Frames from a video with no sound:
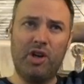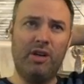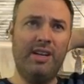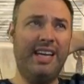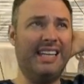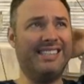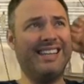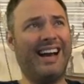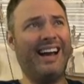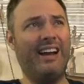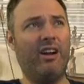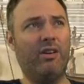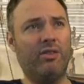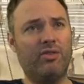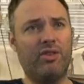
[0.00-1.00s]
starting to get
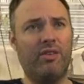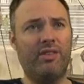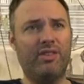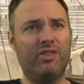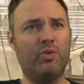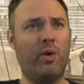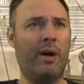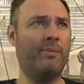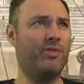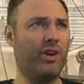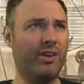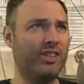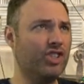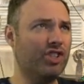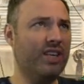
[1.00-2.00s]
tired, so this is where I'm
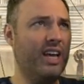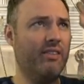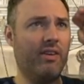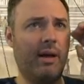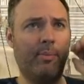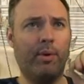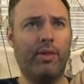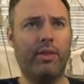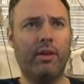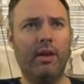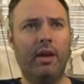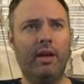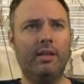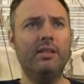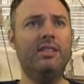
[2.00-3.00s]
starting to just give up with
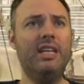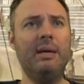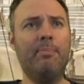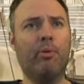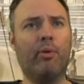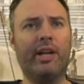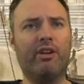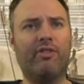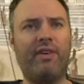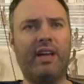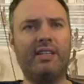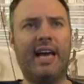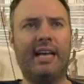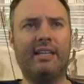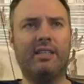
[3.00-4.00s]
deep, rich,
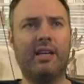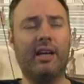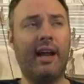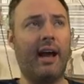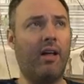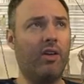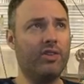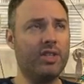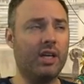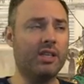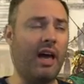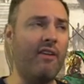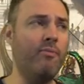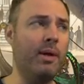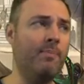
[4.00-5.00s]
fantastic
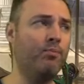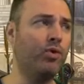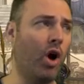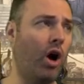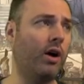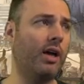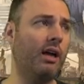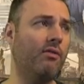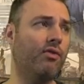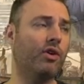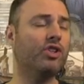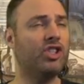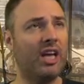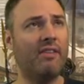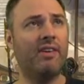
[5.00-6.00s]
analysis. I've been talking
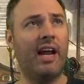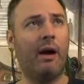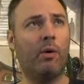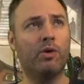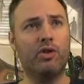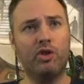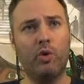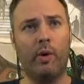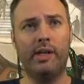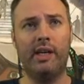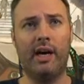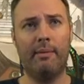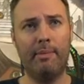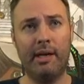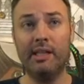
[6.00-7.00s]
for seven hours and
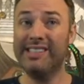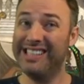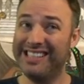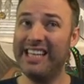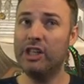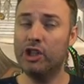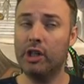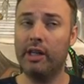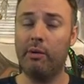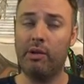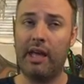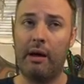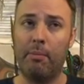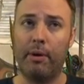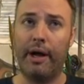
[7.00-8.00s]
twenty-nine minutes, essentially
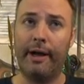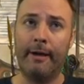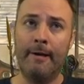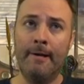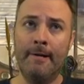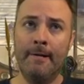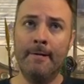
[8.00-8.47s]
without a break.